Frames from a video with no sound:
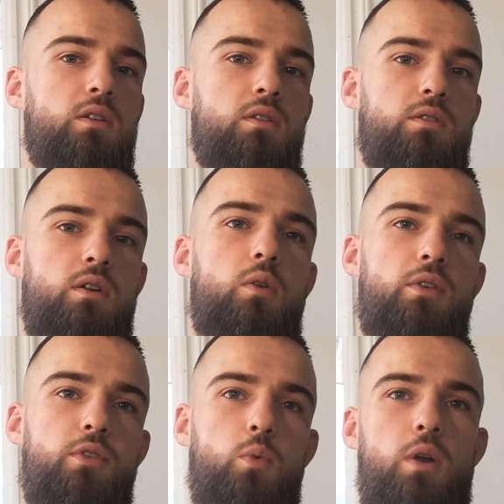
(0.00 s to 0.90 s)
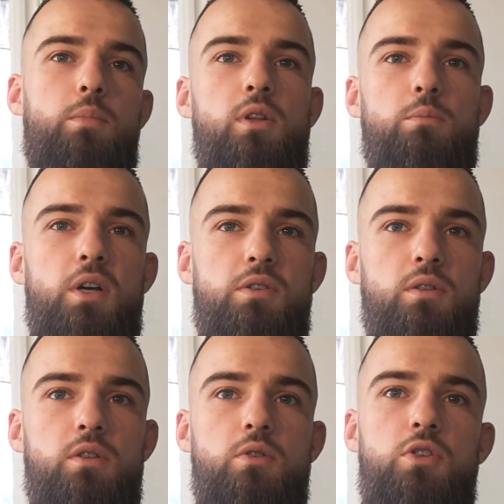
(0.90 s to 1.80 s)
So if you want to build
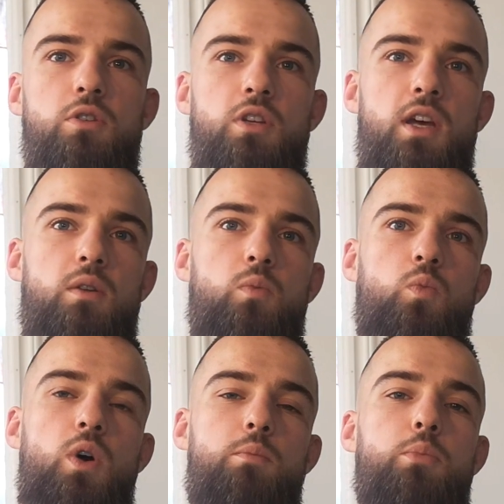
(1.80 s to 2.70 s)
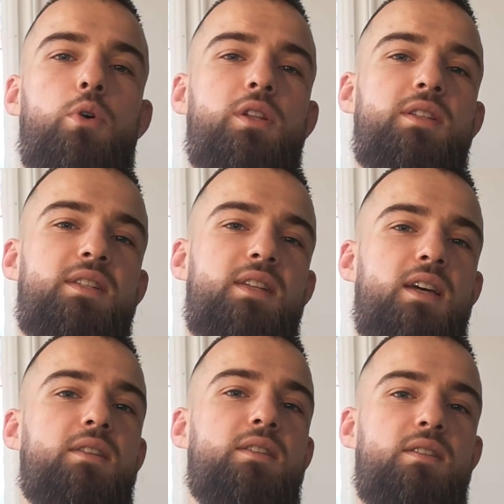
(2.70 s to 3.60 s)
muscle, you should get
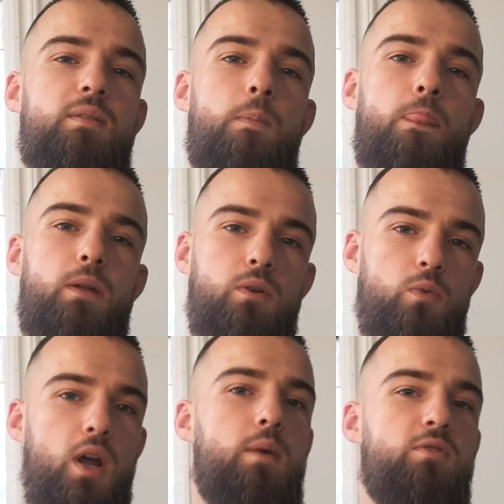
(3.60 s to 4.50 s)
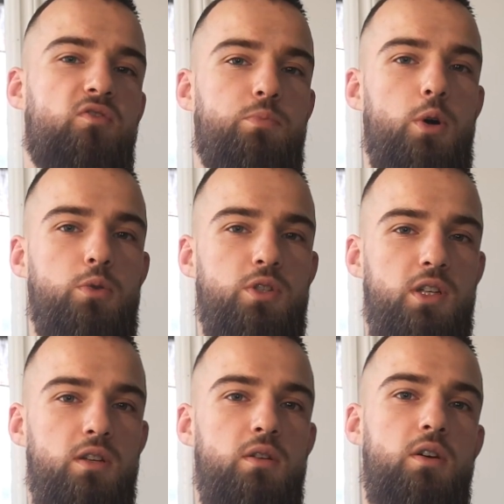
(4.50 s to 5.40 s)
1.6 grams of
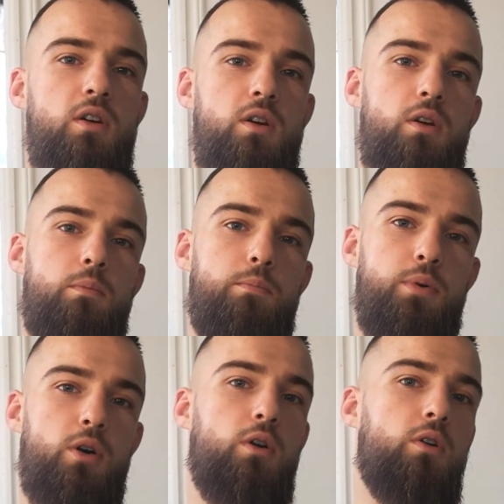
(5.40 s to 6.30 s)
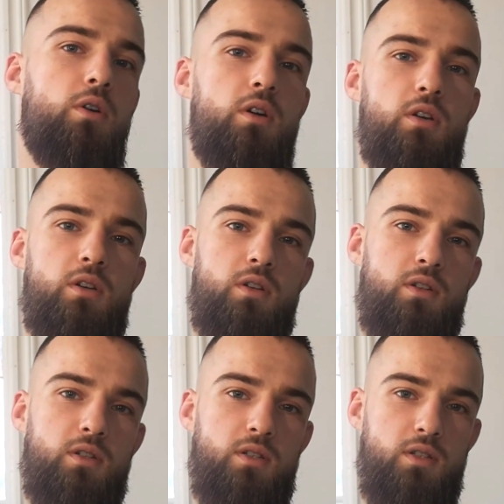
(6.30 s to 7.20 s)
protein per
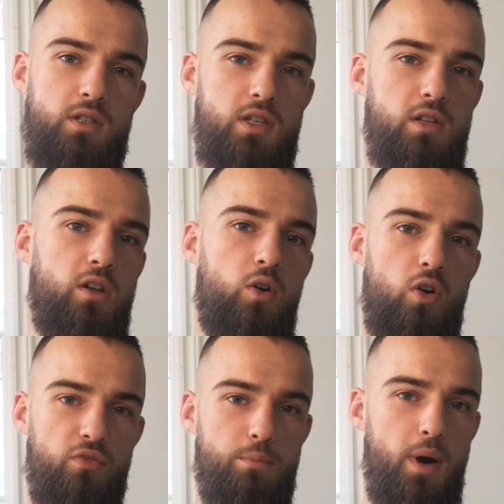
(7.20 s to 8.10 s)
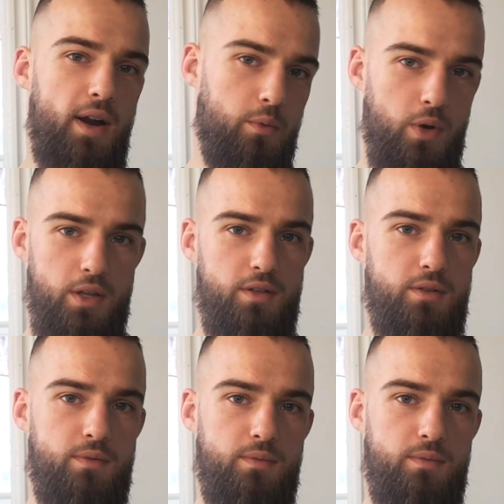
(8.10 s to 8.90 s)
kilo of body weight.